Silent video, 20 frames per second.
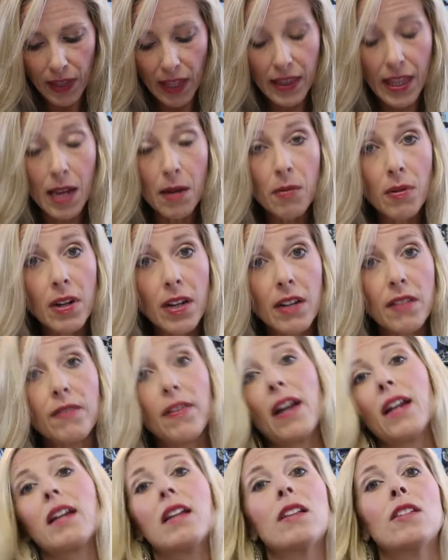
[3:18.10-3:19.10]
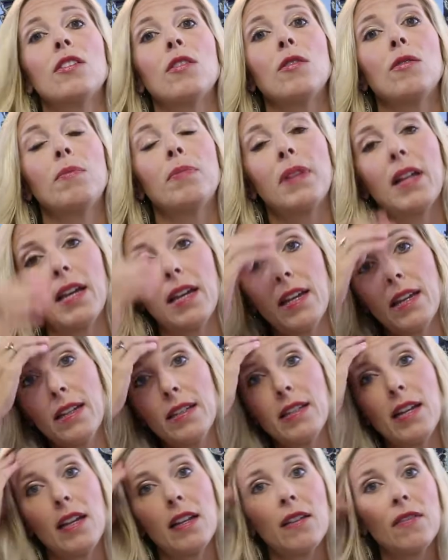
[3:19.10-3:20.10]
They were invited to play
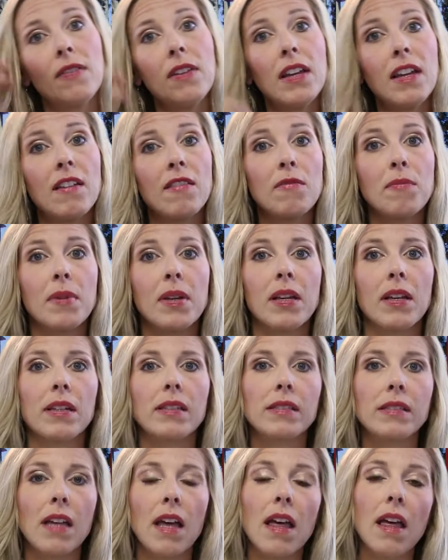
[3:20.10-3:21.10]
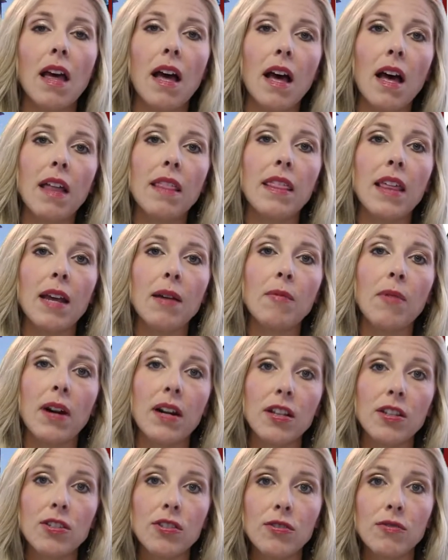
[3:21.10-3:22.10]
in Tel Aviv because they
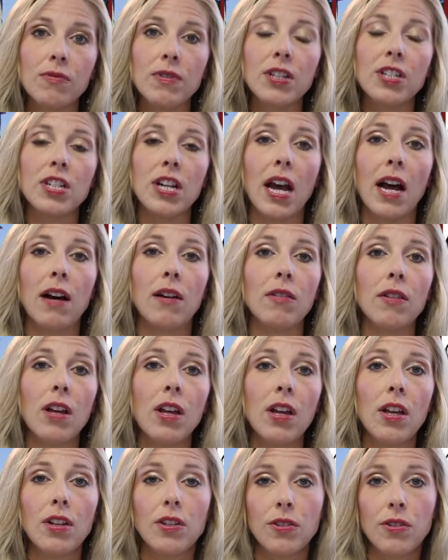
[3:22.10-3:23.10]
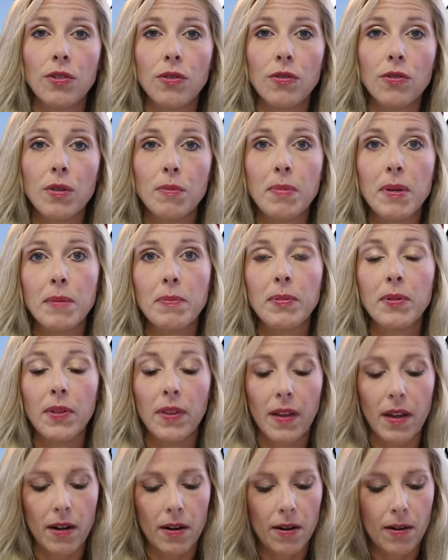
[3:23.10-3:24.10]
wanted to reach out to the people
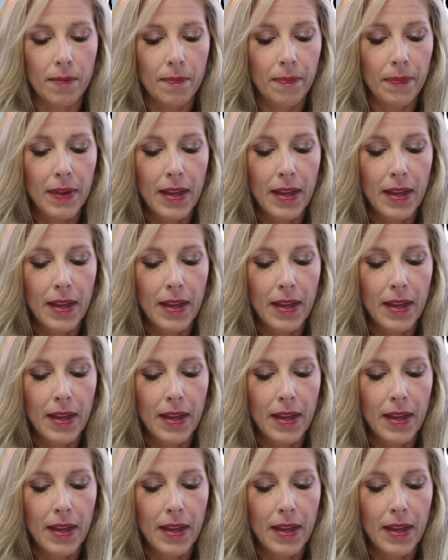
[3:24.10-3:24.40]
there.